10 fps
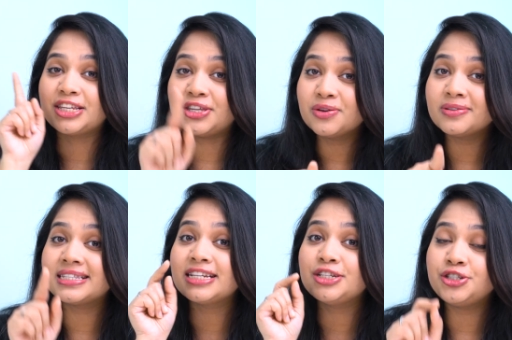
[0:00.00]
I use
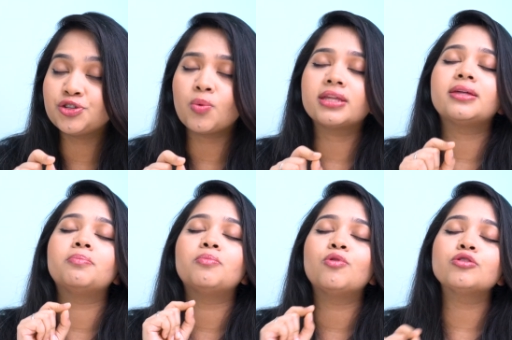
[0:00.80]
and enjoy the
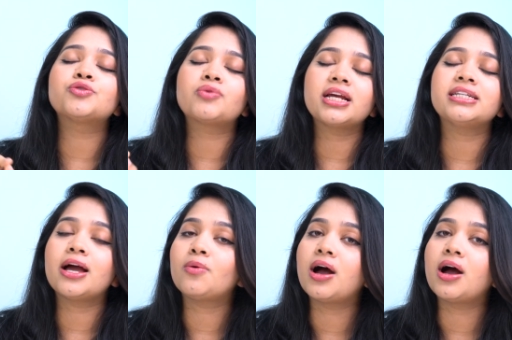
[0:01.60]
most right now